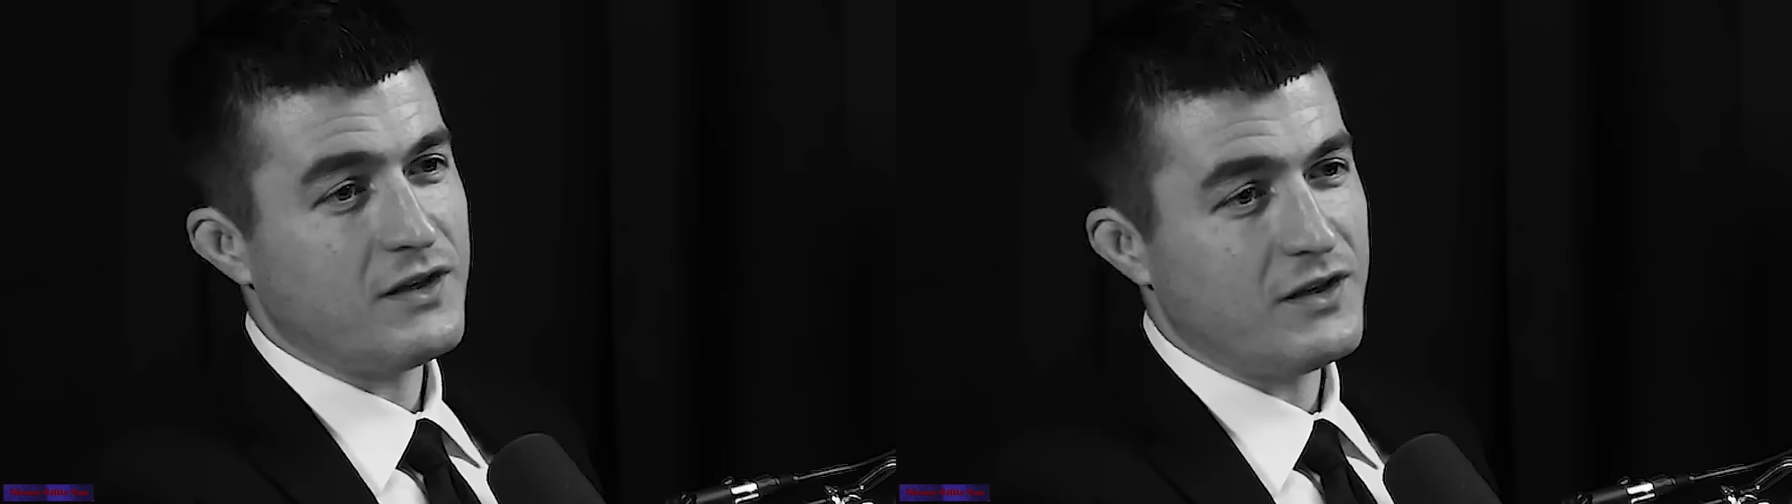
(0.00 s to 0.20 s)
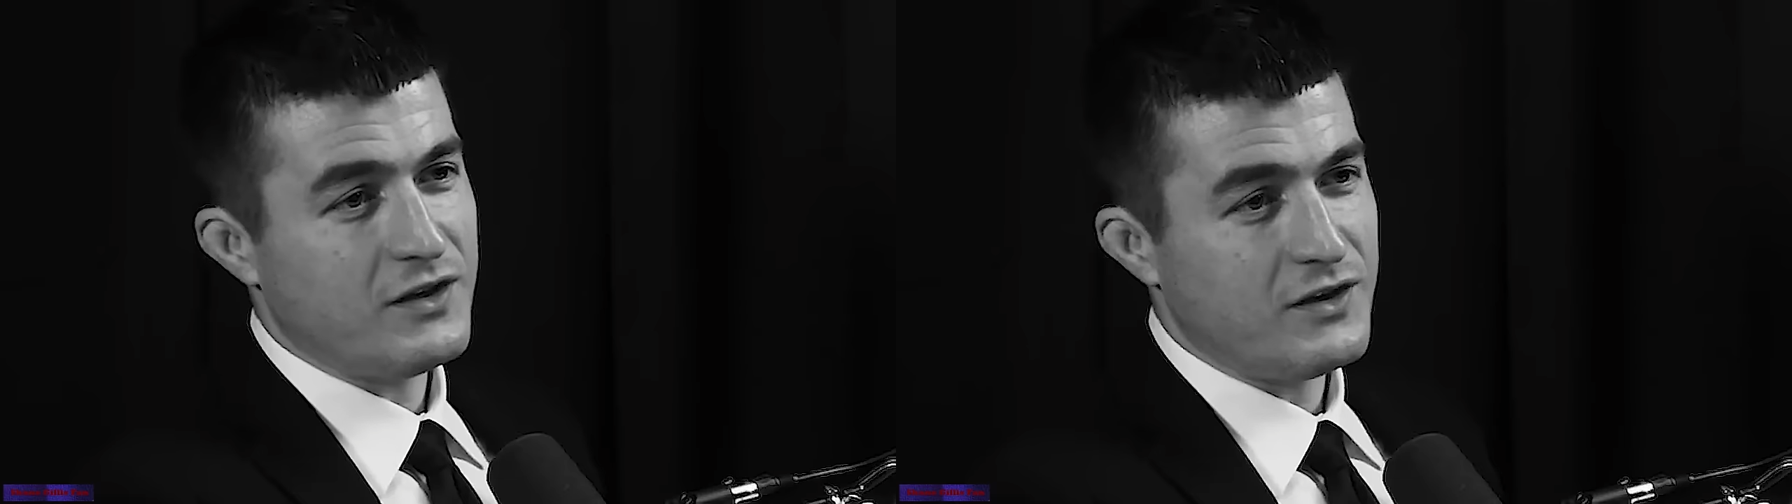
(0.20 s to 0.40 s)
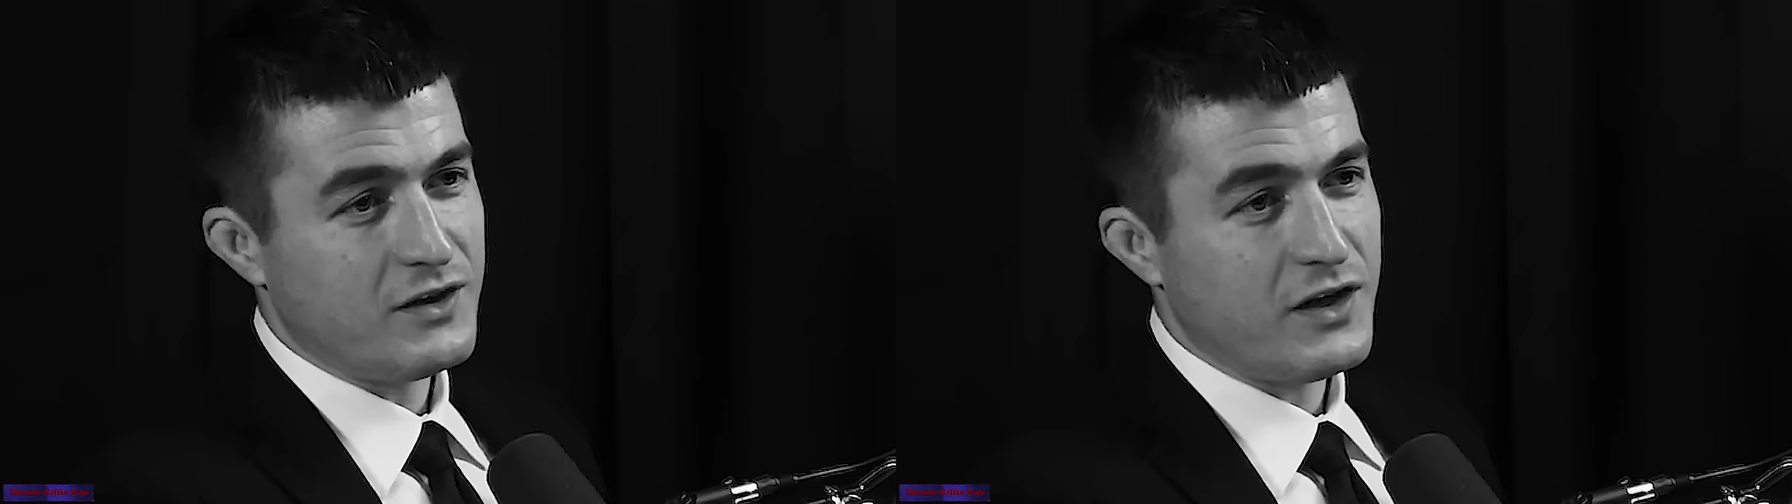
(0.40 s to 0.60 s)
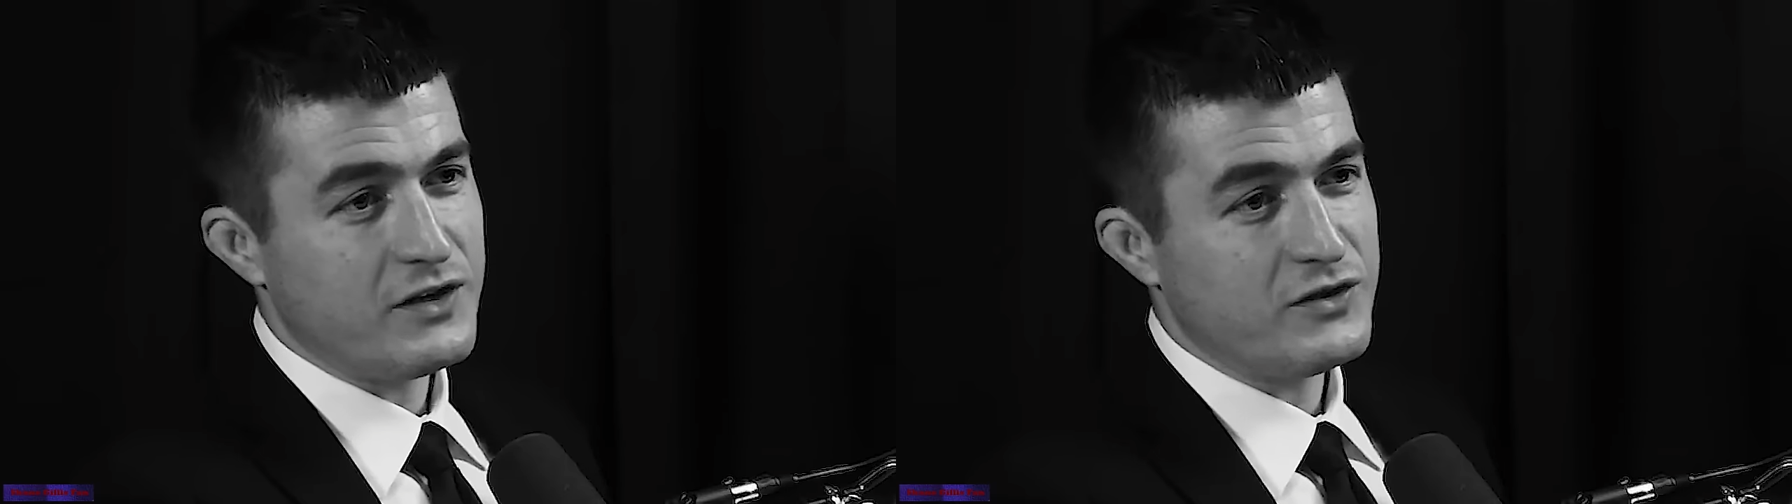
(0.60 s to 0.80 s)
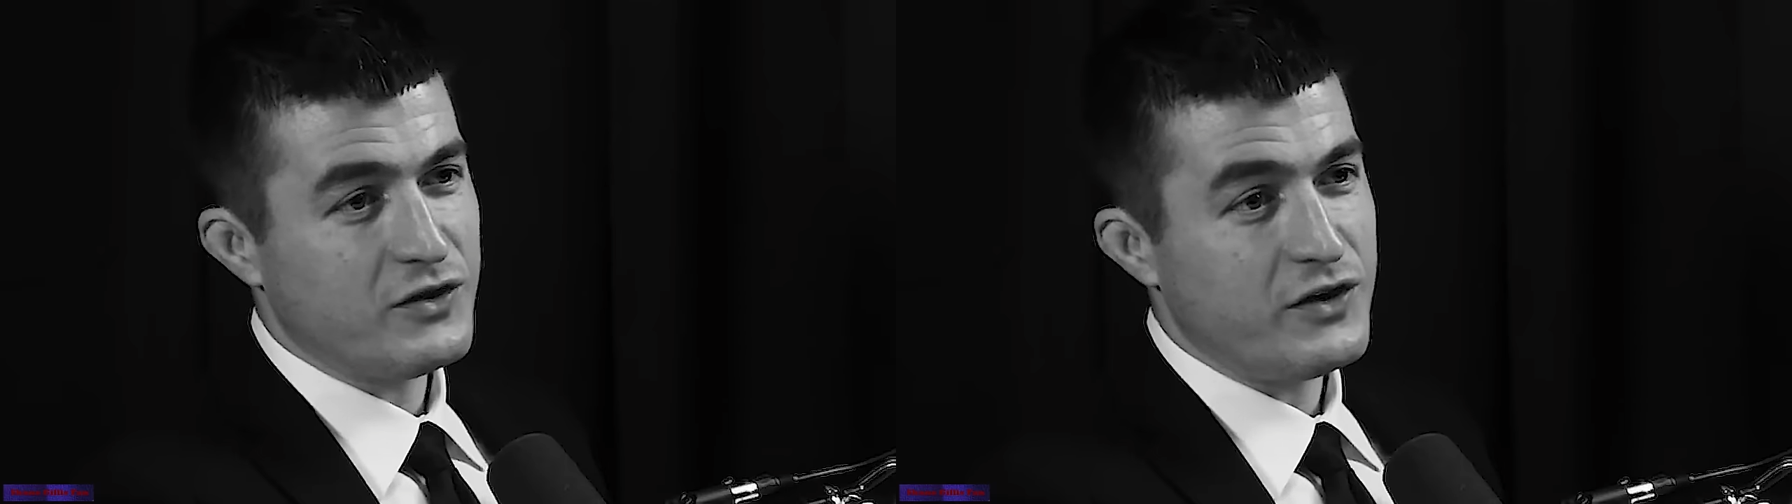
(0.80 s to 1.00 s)
the, the
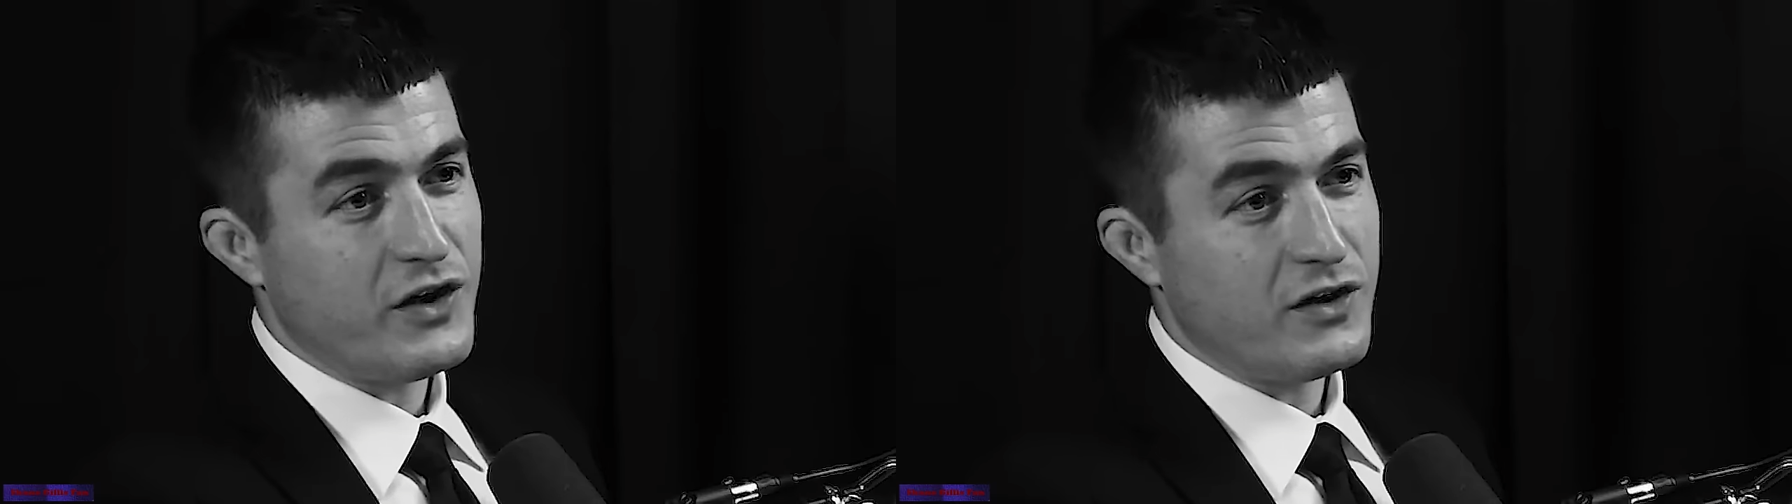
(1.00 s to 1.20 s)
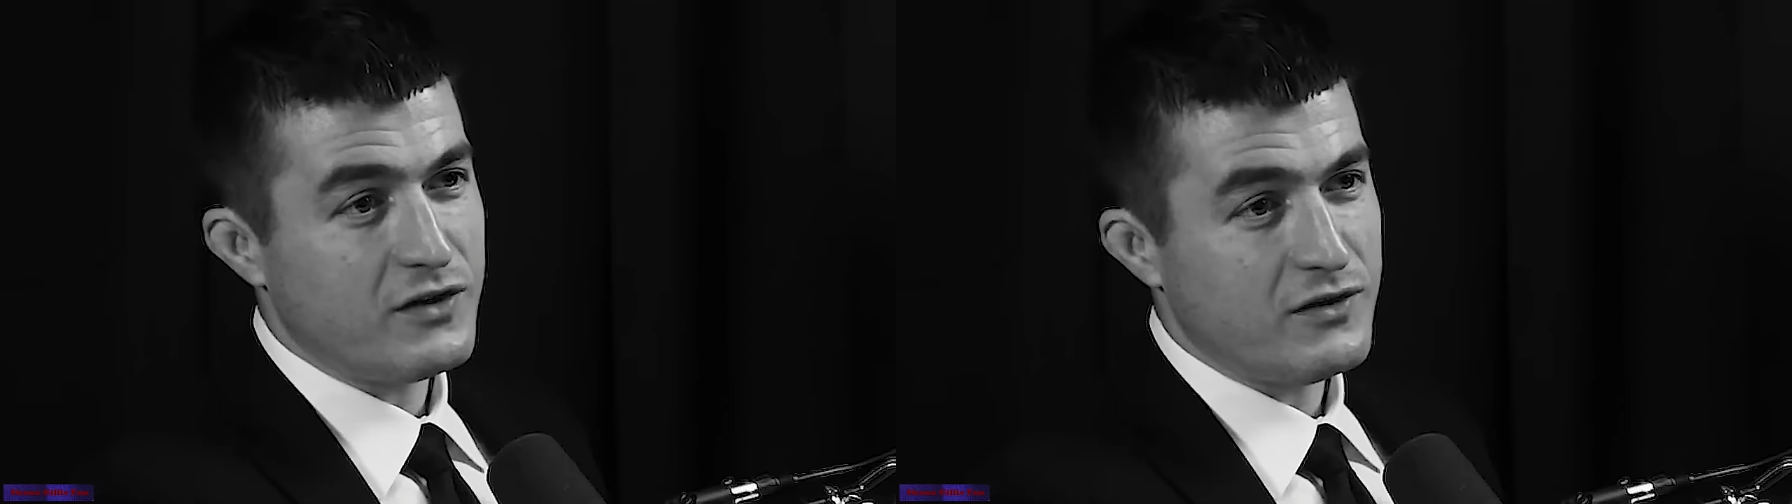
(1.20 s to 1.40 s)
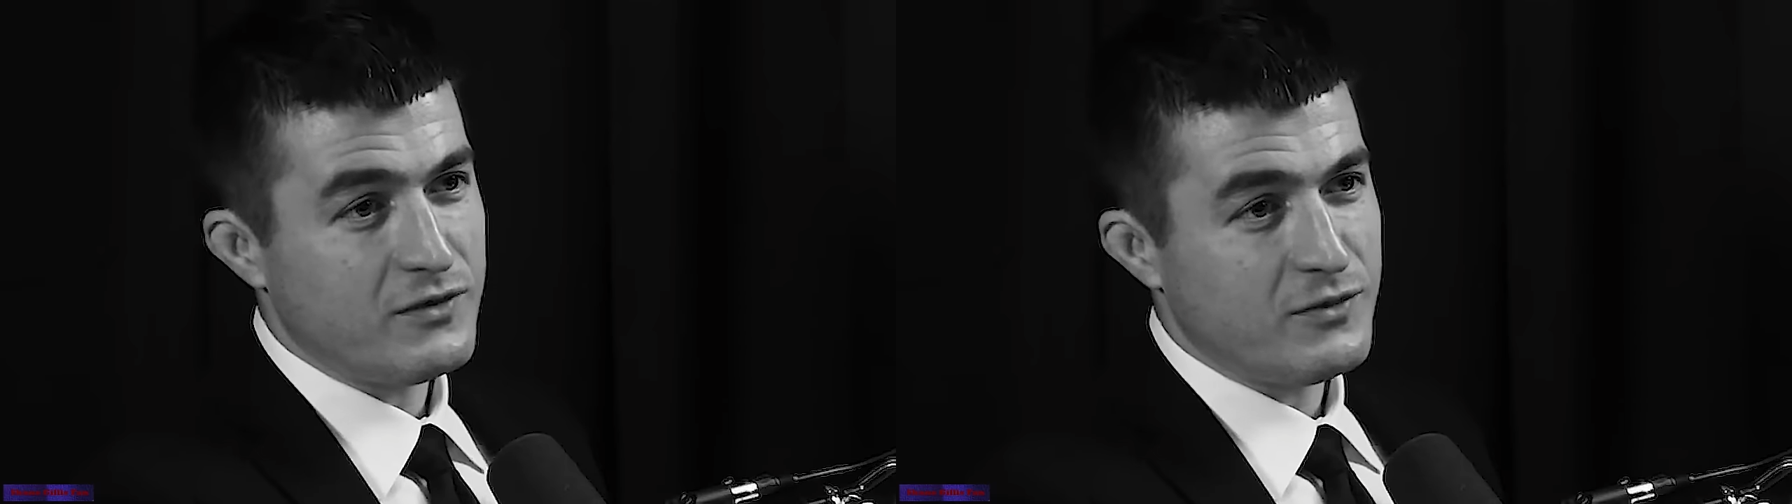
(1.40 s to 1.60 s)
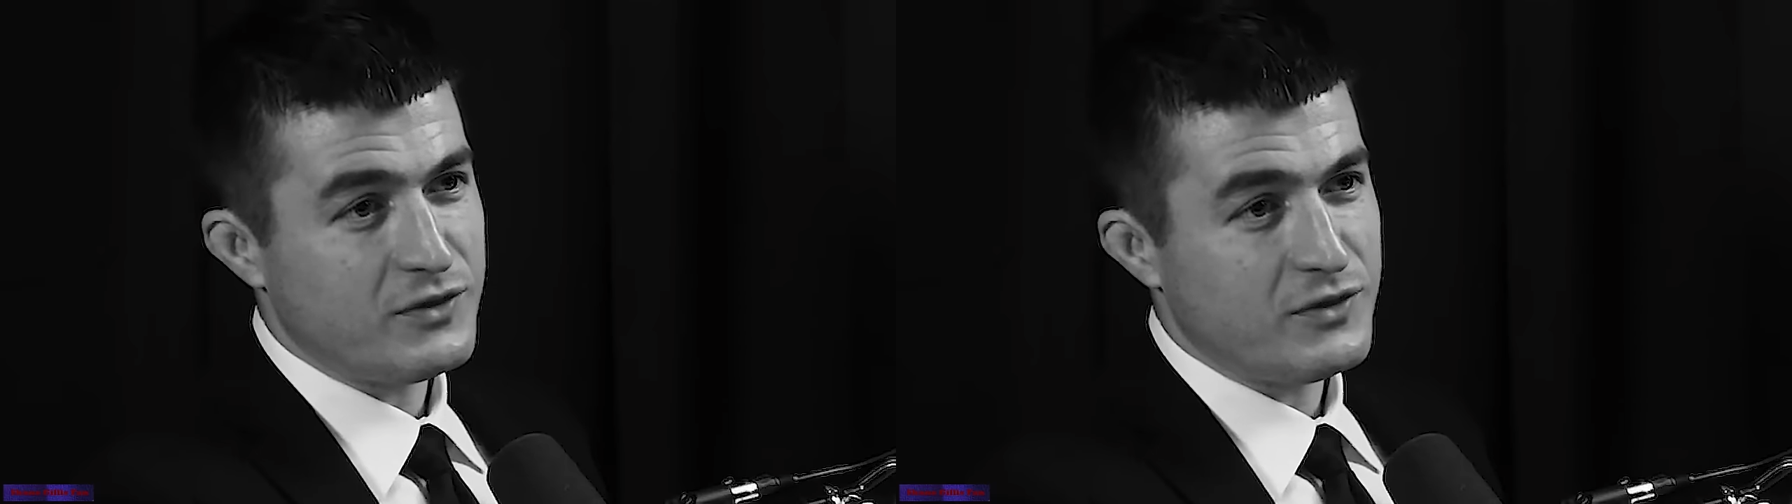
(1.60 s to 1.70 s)
night is still young.